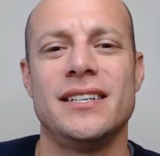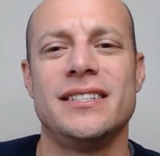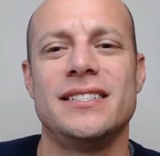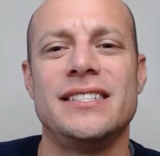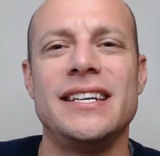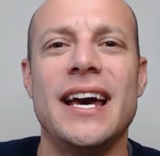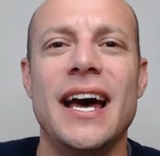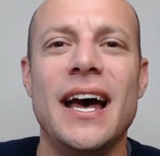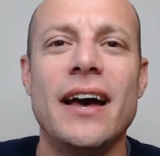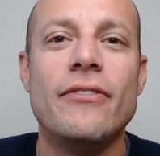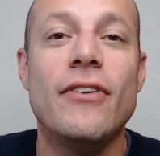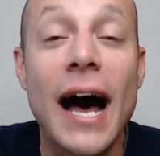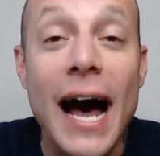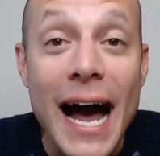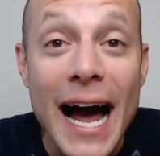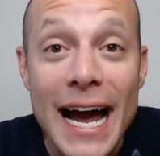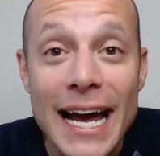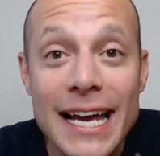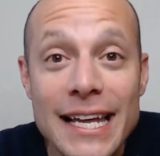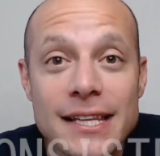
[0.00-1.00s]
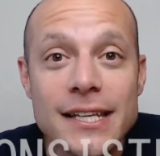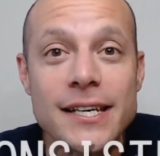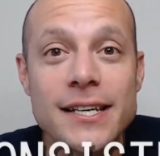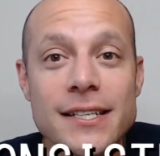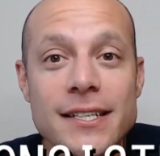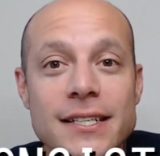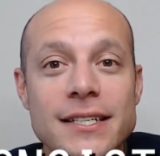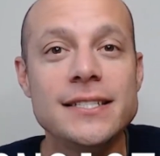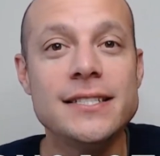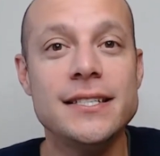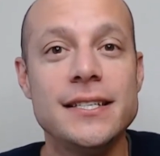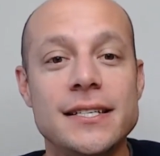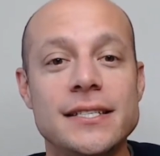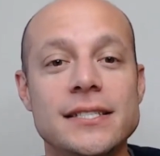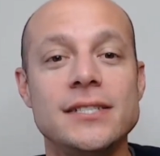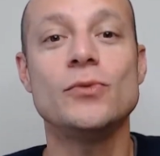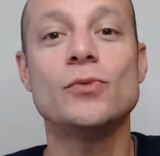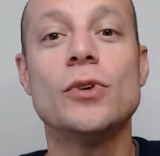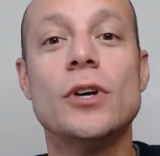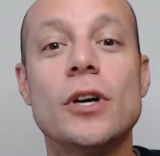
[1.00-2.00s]
Do you have highly
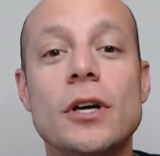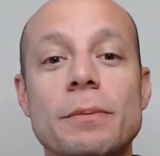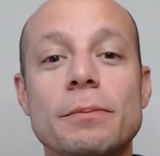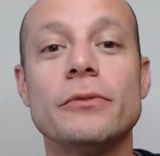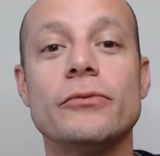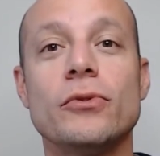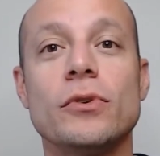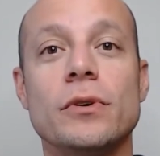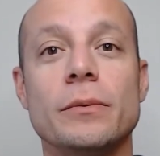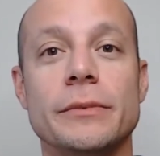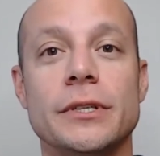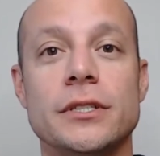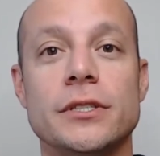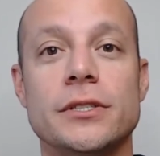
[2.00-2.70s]
inconsistent work performance,